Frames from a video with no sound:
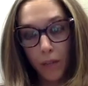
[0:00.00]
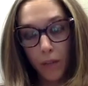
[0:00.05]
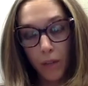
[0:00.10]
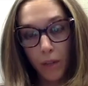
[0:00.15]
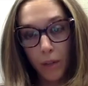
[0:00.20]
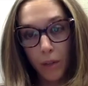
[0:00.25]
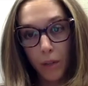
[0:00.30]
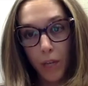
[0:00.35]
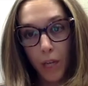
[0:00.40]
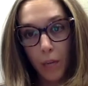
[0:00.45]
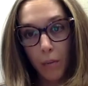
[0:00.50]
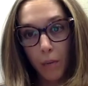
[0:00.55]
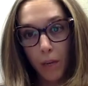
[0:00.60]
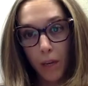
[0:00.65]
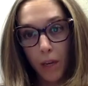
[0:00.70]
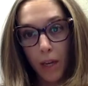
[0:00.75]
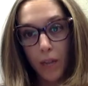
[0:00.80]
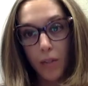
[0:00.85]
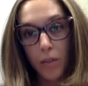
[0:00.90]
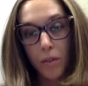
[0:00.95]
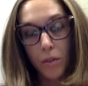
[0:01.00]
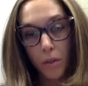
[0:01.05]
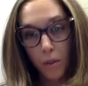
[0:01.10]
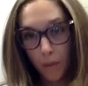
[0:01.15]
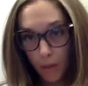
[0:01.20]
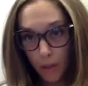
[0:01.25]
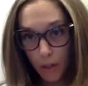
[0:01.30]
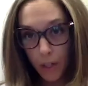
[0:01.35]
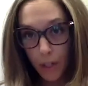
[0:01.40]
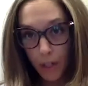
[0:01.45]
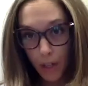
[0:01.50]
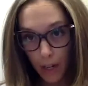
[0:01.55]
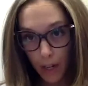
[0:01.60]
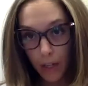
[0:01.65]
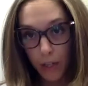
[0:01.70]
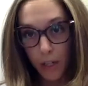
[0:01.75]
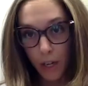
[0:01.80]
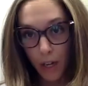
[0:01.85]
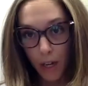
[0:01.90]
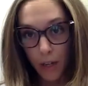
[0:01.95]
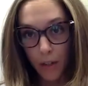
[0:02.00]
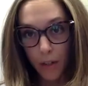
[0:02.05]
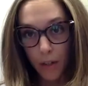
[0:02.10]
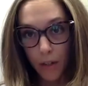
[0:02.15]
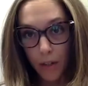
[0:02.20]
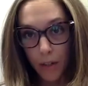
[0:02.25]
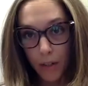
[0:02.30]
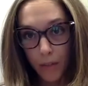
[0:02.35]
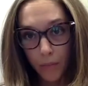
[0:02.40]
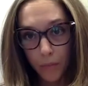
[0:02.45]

if your leukemia has certain genetic changes,